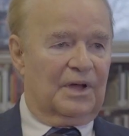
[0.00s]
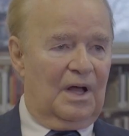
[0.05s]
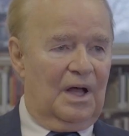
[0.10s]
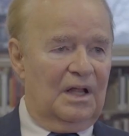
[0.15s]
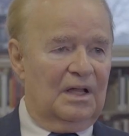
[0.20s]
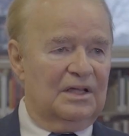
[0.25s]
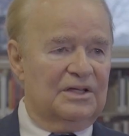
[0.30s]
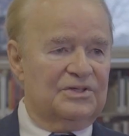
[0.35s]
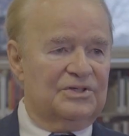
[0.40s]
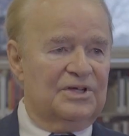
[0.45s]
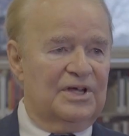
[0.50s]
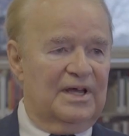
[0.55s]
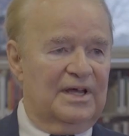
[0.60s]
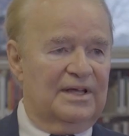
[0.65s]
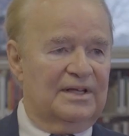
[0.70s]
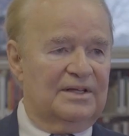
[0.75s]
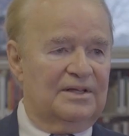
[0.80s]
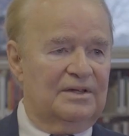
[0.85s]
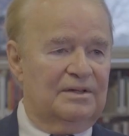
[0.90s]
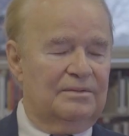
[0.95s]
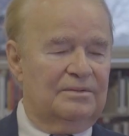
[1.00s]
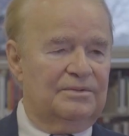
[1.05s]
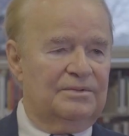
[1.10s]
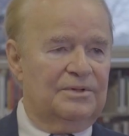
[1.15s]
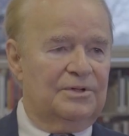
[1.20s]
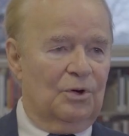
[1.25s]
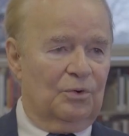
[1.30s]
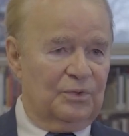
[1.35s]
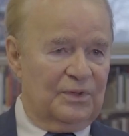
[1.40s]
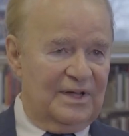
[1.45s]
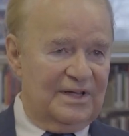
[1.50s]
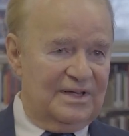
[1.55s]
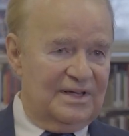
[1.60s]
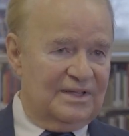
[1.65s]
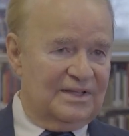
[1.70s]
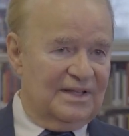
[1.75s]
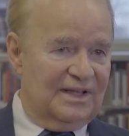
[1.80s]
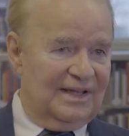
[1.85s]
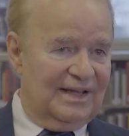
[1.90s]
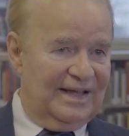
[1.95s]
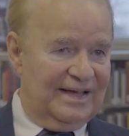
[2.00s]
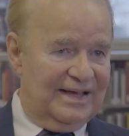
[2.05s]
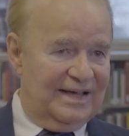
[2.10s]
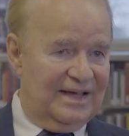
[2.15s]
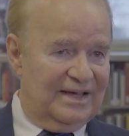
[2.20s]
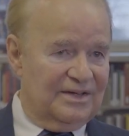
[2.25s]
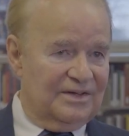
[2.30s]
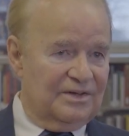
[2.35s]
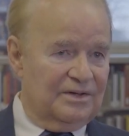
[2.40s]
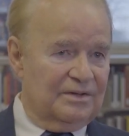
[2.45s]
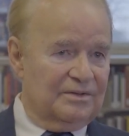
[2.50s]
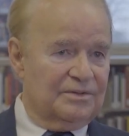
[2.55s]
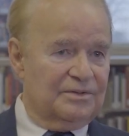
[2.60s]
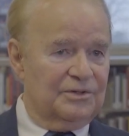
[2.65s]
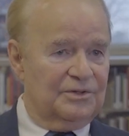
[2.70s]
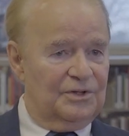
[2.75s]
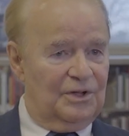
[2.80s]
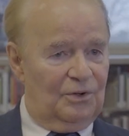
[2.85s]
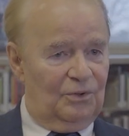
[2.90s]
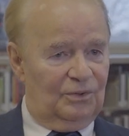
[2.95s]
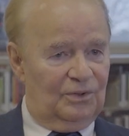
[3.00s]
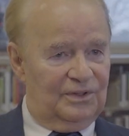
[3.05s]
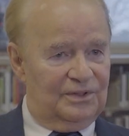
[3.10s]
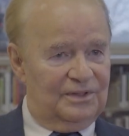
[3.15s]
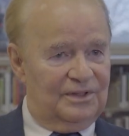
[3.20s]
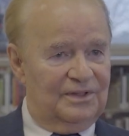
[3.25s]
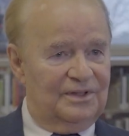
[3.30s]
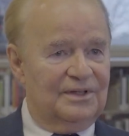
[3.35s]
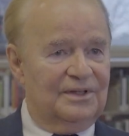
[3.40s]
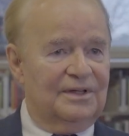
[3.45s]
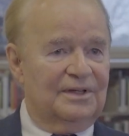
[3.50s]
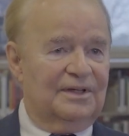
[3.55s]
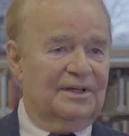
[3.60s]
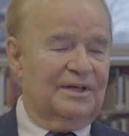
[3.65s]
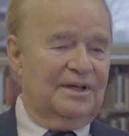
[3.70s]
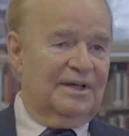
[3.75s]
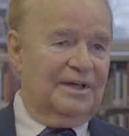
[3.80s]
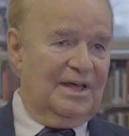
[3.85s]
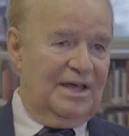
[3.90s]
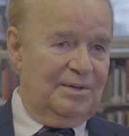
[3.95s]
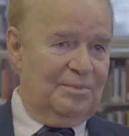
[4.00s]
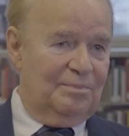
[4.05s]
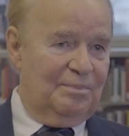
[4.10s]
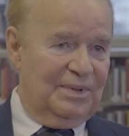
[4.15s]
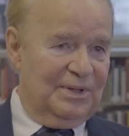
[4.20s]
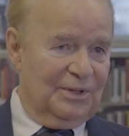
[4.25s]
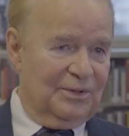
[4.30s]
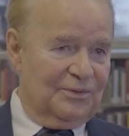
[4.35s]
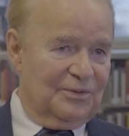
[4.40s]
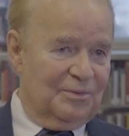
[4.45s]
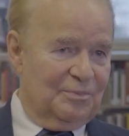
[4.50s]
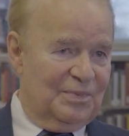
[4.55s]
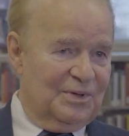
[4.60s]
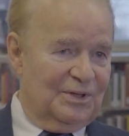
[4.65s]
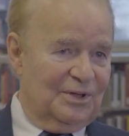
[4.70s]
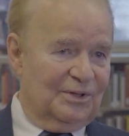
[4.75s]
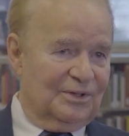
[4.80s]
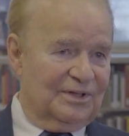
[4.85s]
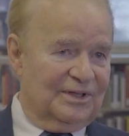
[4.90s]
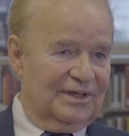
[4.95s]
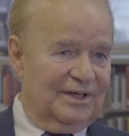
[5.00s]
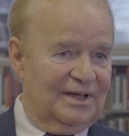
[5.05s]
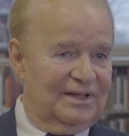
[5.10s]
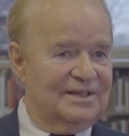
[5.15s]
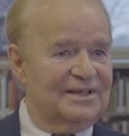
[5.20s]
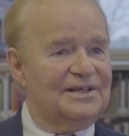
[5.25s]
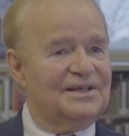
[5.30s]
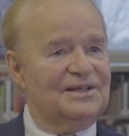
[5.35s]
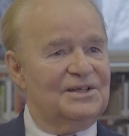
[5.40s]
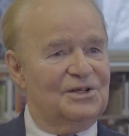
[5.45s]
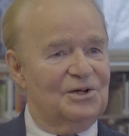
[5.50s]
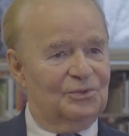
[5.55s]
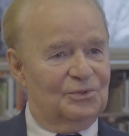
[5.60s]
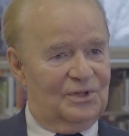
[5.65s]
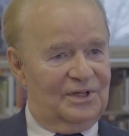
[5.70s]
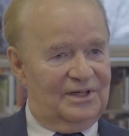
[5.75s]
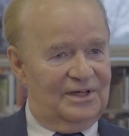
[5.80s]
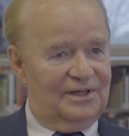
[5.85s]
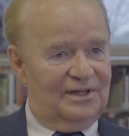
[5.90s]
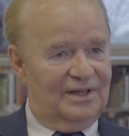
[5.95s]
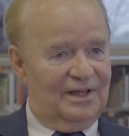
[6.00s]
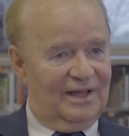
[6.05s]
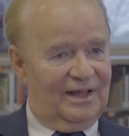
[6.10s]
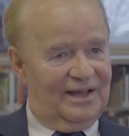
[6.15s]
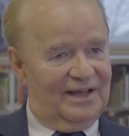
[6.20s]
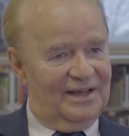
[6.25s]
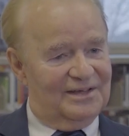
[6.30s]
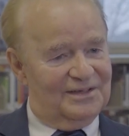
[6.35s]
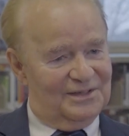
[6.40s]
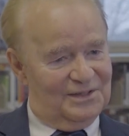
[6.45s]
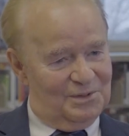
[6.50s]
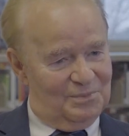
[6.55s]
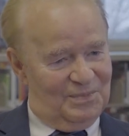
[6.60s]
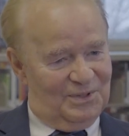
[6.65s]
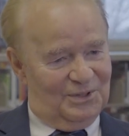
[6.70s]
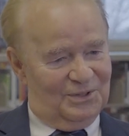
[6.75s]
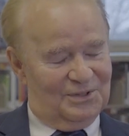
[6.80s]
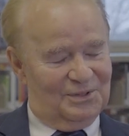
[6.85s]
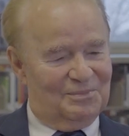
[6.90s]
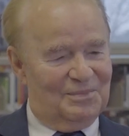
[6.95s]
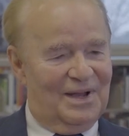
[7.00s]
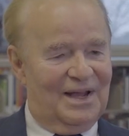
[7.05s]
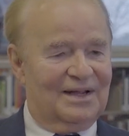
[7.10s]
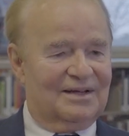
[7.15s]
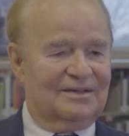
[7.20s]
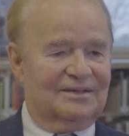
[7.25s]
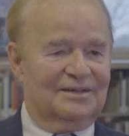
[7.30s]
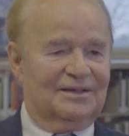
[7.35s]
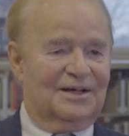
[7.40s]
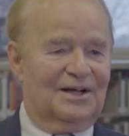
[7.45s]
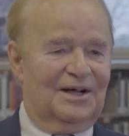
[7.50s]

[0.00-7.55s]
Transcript: college had donated the land to Nolan. He built the building, and then he donated the land and the building back to the